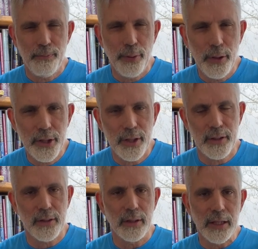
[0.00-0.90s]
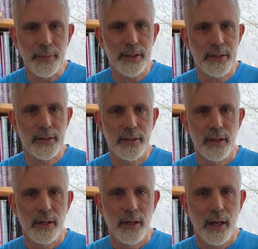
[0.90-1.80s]
pushes the limits
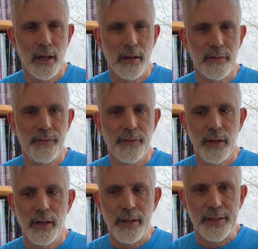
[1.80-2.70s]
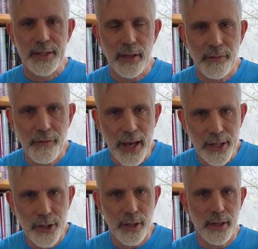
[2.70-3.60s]
of
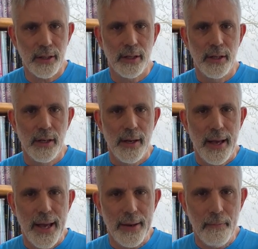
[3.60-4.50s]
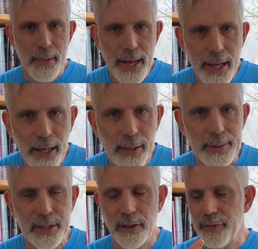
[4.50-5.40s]
self-fashioning and making
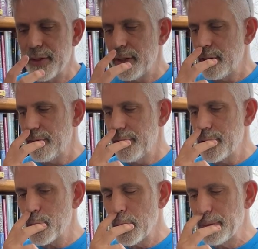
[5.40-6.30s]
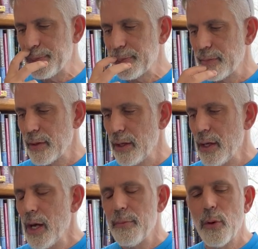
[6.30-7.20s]
himself as an individual.
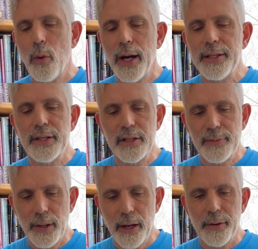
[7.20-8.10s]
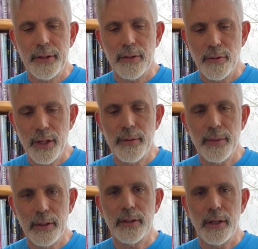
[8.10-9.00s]
But why it's inspiring to read
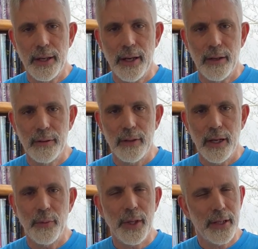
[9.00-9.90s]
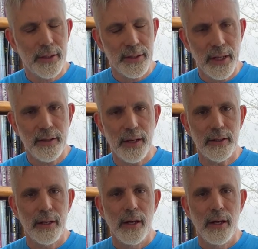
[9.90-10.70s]
Milton now, and we get to say that.